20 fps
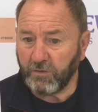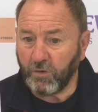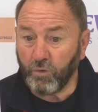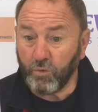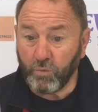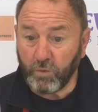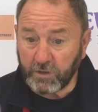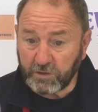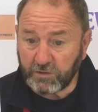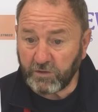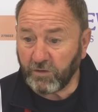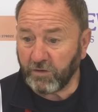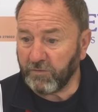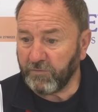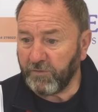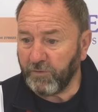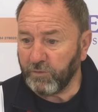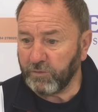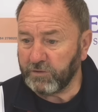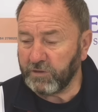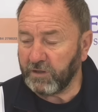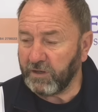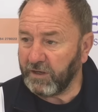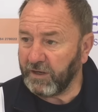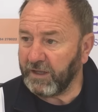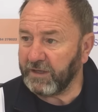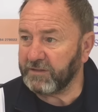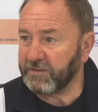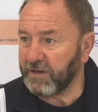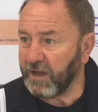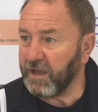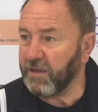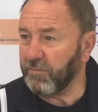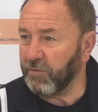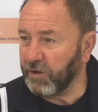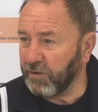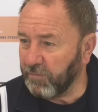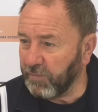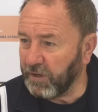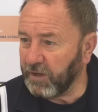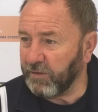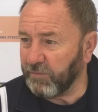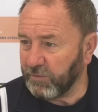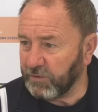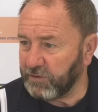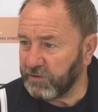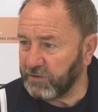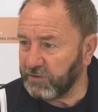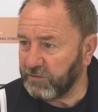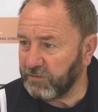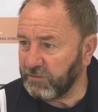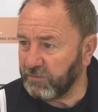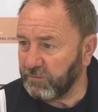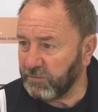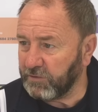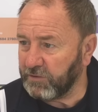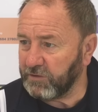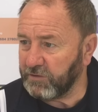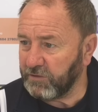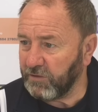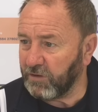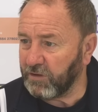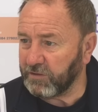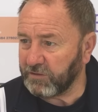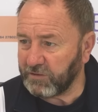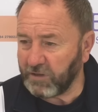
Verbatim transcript: always looking forward to the next game at the minute, which is which is nice.